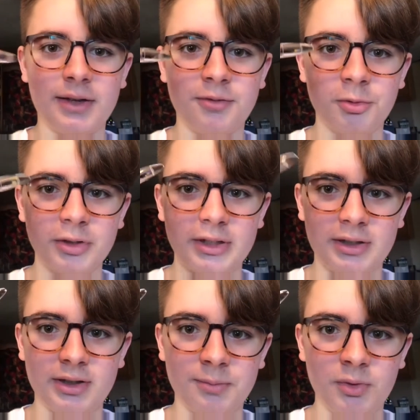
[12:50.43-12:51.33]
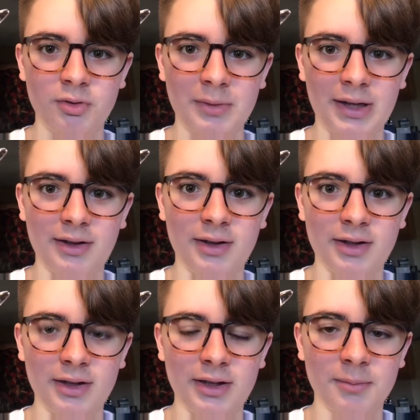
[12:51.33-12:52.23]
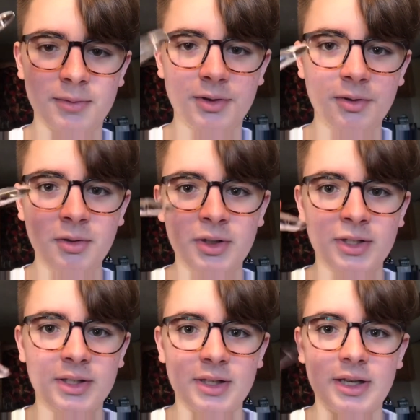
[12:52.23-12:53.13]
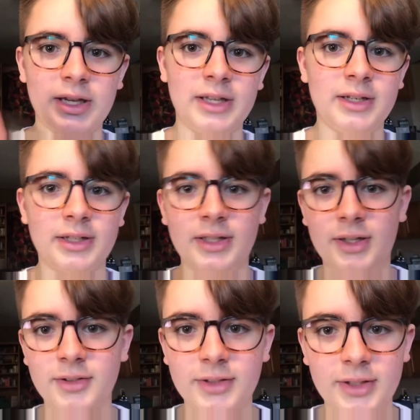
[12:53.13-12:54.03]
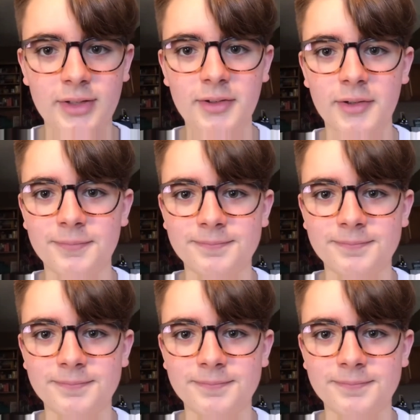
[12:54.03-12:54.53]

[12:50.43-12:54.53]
for the Moonman M2, and I'll see you guys there.